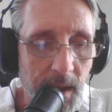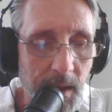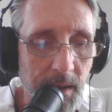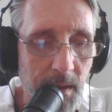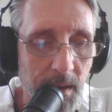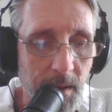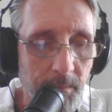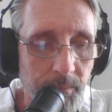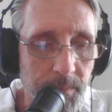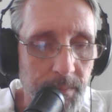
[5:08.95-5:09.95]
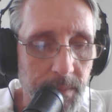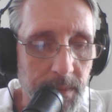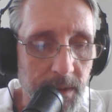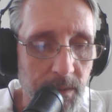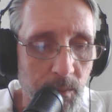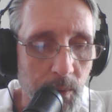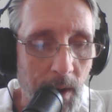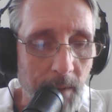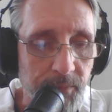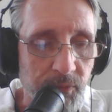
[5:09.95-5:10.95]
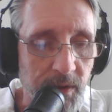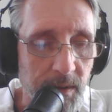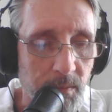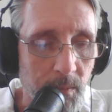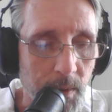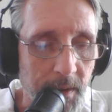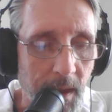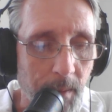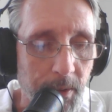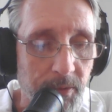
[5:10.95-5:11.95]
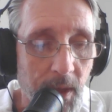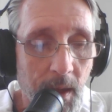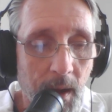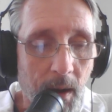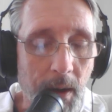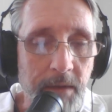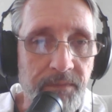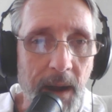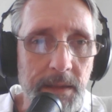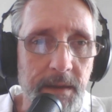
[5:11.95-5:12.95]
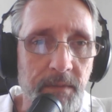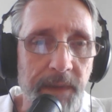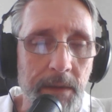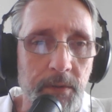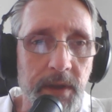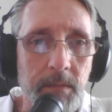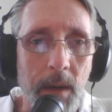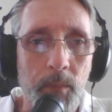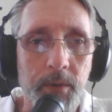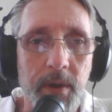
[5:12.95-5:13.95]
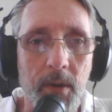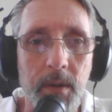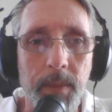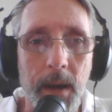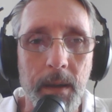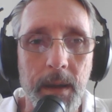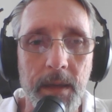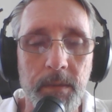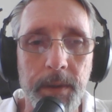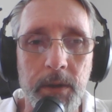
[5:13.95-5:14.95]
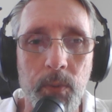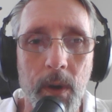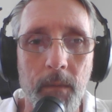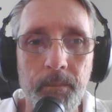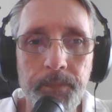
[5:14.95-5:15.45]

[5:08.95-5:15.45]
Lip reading: And we'll have to see what happens. All right, finally, the final team I'm going to talk about out of the Big 12